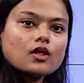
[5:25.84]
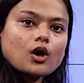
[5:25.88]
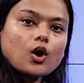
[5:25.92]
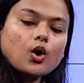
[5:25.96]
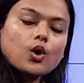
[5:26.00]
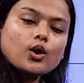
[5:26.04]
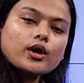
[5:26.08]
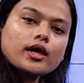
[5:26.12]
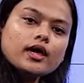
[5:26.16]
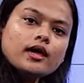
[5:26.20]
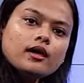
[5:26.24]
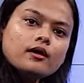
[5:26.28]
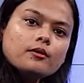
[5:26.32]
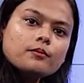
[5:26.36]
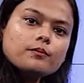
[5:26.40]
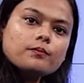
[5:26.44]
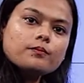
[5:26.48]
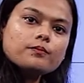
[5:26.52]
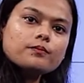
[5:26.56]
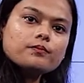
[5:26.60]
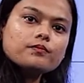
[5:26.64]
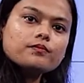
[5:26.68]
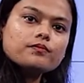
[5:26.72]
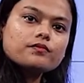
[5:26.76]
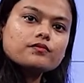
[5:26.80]
Okay?
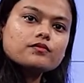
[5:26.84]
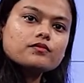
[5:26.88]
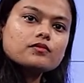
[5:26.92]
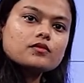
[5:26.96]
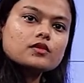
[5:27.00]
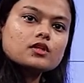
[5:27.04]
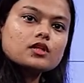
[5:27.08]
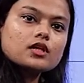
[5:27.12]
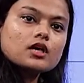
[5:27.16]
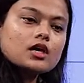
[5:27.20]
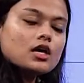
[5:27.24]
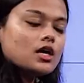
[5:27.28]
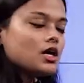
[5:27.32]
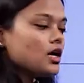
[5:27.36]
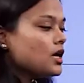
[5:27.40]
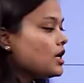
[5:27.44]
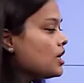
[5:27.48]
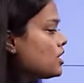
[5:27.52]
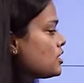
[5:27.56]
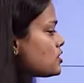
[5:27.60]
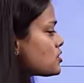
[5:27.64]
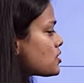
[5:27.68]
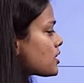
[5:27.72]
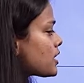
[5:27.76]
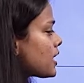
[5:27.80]

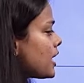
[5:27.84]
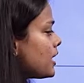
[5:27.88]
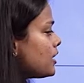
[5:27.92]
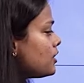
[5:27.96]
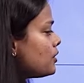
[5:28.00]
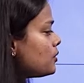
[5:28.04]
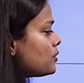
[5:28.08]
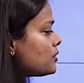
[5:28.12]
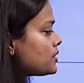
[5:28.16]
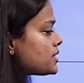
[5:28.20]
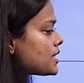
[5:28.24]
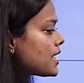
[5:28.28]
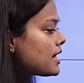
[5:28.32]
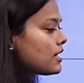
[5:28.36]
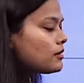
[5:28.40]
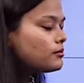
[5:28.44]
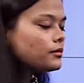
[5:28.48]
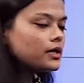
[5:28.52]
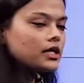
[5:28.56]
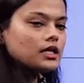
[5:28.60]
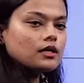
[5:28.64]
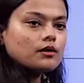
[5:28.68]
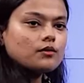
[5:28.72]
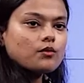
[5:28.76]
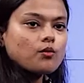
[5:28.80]
So, can you tell
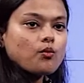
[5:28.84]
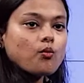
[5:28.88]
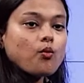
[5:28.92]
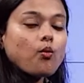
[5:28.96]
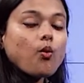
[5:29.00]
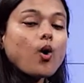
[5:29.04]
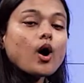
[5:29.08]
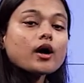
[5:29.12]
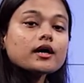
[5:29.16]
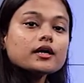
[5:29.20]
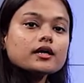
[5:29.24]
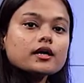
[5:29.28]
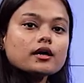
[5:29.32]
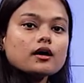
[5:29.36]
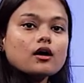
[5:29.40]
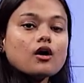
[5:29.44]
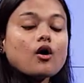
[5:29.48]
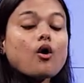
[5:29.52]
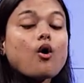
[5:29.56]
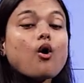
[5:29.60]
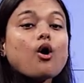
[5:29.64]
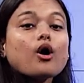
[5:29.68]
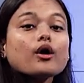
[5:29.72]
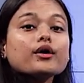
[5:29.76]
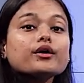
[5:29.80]
me what
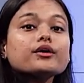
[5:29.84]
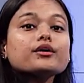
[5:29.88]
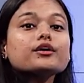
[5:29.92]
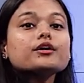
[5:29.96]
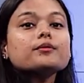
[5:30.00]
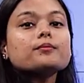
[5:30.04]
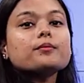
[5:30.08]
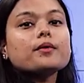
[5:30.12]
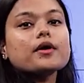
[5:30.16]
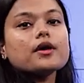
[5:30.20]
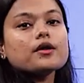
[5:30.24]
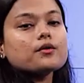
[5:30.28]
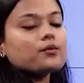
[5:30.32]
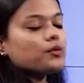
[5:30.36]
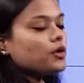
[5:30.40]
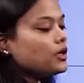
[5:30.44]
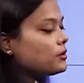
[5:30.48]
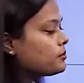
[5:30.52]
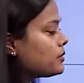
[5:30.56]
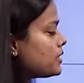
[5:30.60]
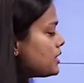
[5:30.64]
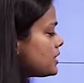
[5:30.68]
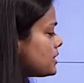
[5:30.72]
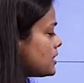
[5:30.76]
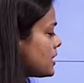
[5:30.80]
ordered pair will
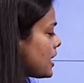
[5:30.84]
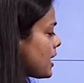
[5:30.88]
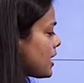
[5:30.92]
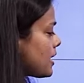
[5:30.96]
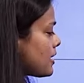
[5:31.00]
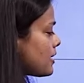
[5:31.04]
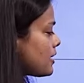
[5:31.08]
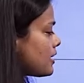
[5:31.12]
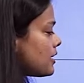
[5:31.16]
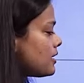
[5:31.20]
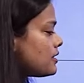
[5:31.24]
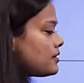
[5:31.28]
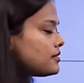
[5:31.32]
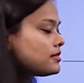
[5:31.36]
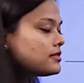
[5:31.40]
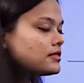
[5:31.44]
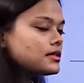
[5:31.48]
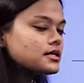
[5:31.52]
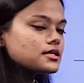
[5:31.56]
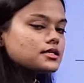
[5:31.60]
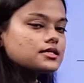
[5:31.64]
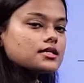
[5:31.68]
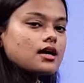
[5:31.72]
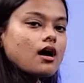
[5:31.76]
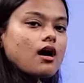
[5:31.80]
be there in
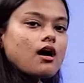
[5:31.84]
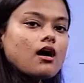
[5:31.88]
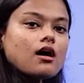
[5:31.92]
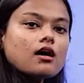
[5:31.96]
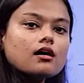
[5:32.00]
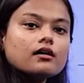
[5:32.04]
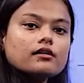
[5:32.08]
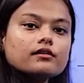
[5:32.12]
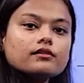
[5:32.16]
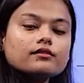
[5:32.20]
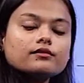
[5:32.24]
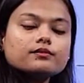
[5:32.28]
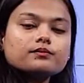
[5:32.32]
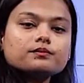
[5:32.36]
this R?